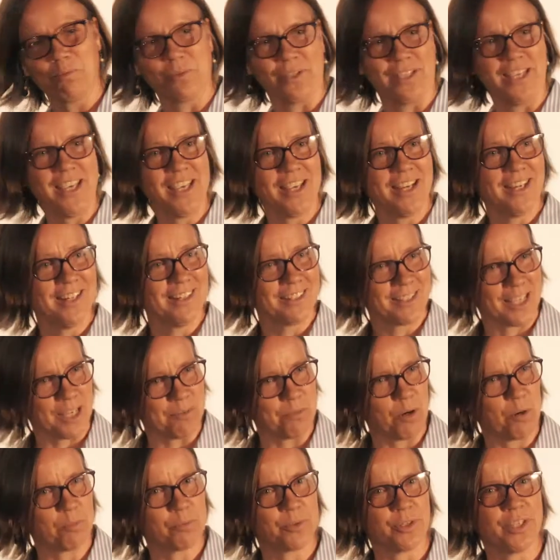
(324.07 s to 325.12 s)
to here,
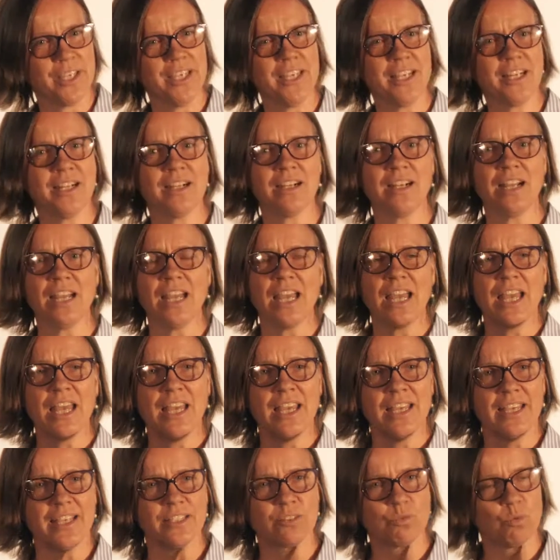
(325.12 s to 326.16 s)
came up to here.
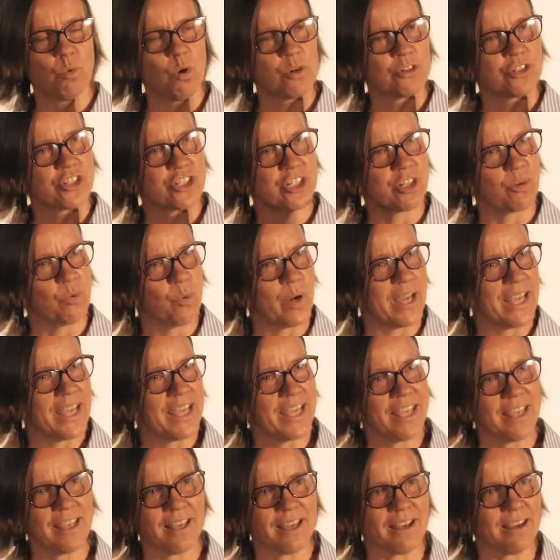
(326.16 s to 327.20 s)
It washed
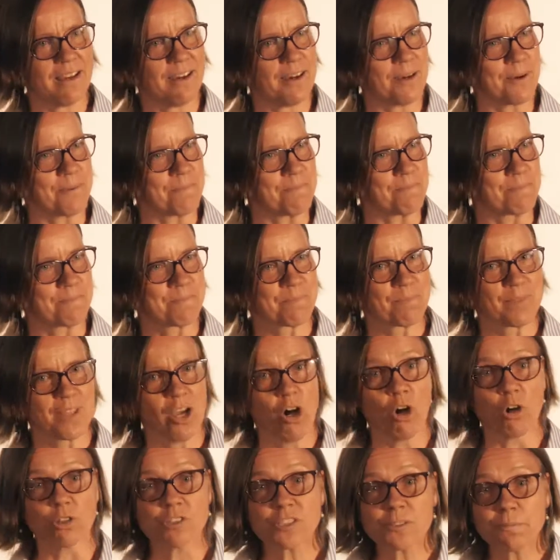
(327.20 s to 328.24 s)
away
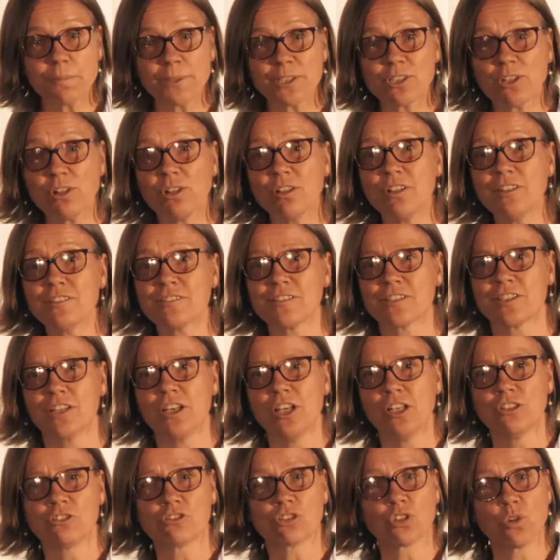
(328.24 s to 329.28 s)
hospitals,
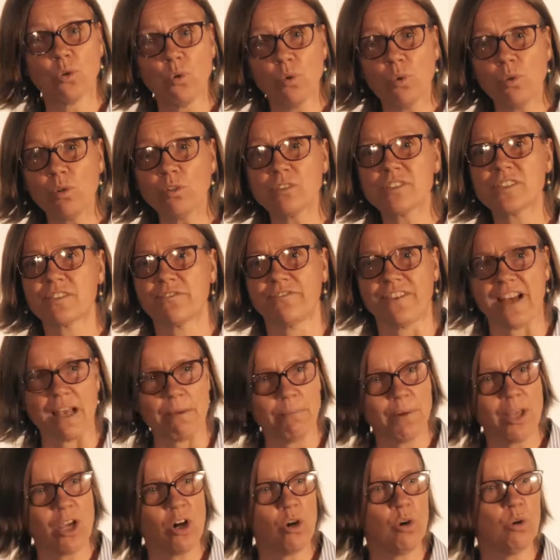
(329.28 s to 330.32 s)
schools,
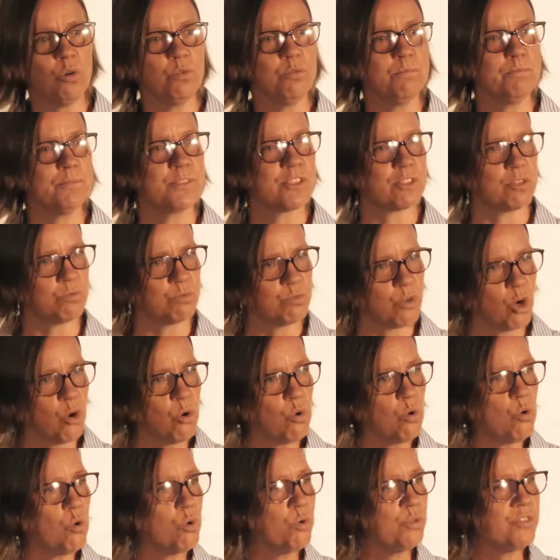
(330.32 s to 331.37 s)
family homes,
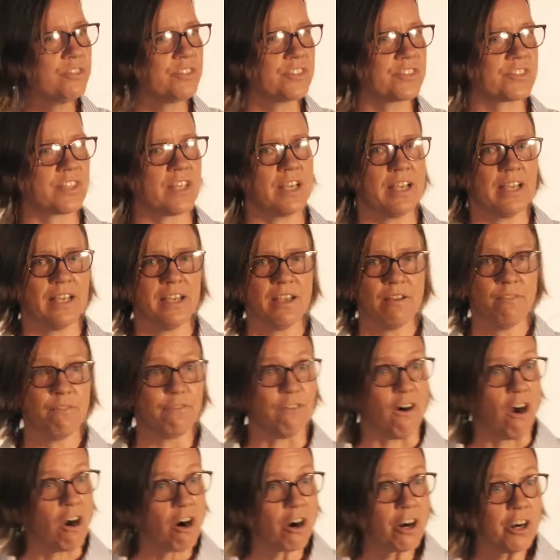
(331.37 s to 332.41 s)
roads,
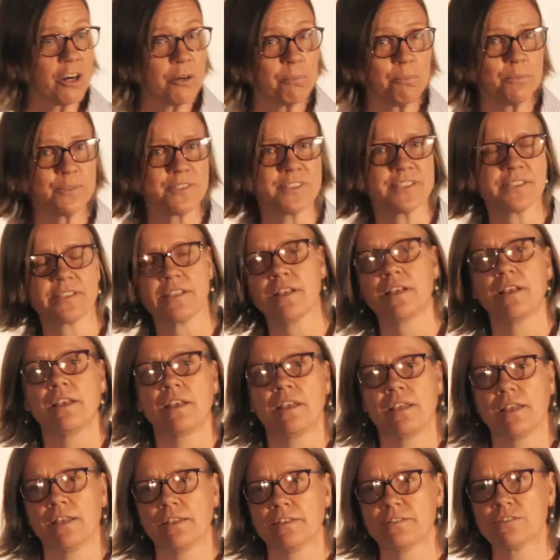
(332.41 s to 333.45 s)
farms.
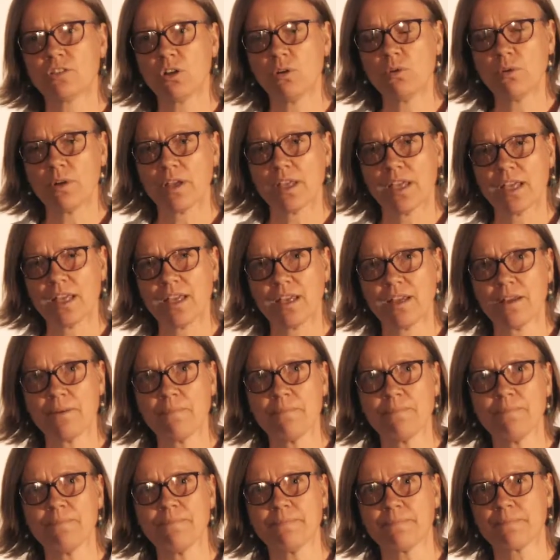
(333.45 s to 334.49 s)
So
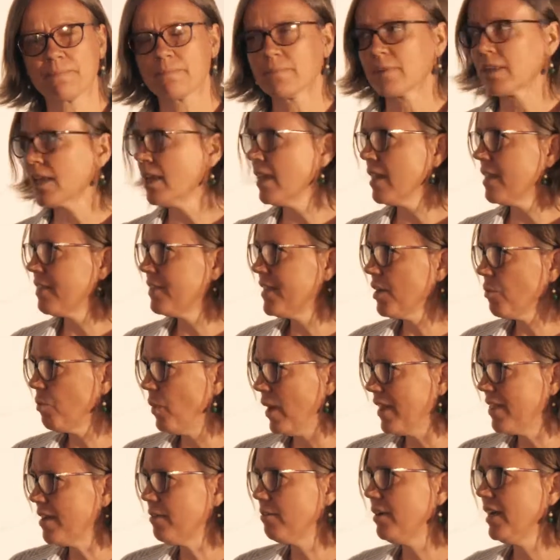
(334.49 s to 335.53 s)
the
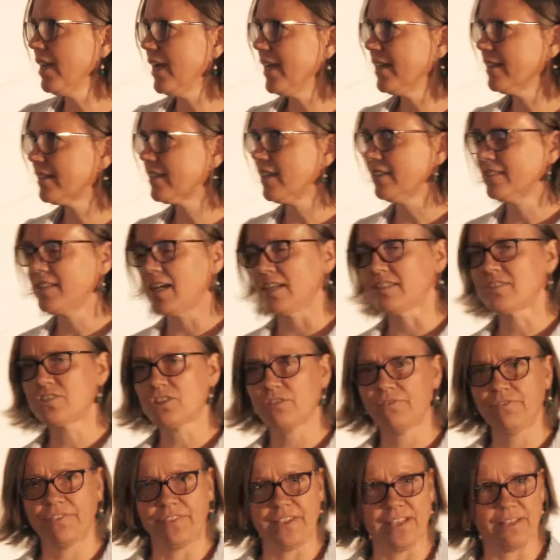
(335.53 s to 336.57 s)
weather-related
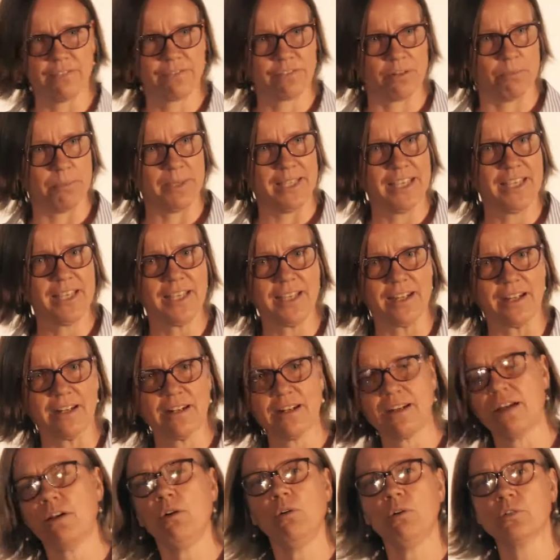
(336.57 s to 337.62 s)
catastrophe from
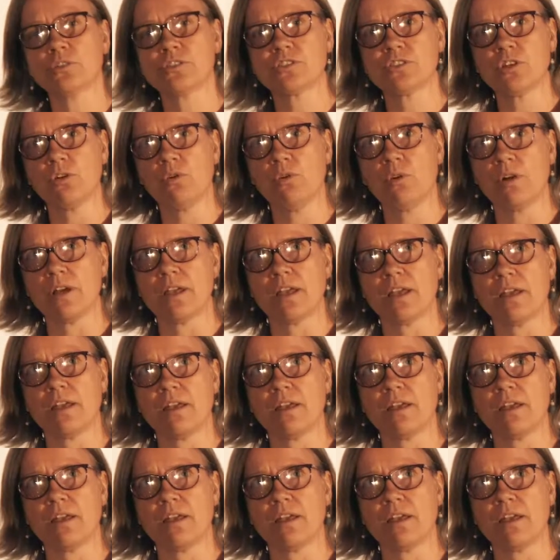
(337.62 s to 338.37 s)
here also,